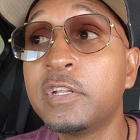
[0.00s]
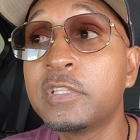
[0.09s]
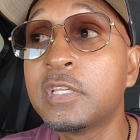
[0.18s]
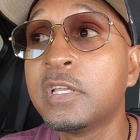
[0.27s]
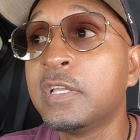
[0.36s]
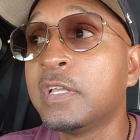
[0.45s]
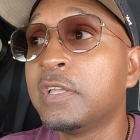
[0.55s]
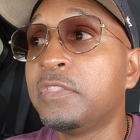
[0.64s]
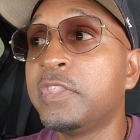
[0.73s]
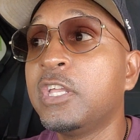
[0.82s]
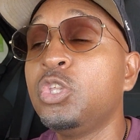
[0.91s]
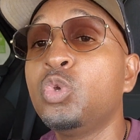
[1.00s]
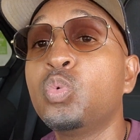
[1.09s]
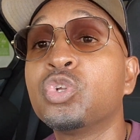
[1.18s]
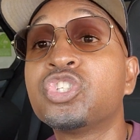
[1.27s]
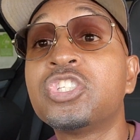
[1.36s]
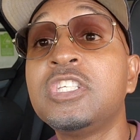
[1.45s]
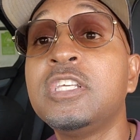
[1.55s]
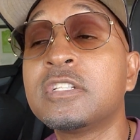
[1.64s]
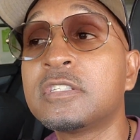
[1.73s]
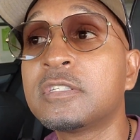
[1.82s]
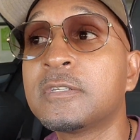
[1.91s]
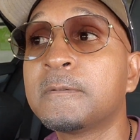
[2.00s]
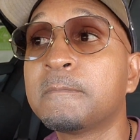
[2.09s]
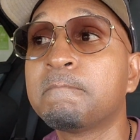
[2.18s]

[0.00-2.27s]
it, then you will see it.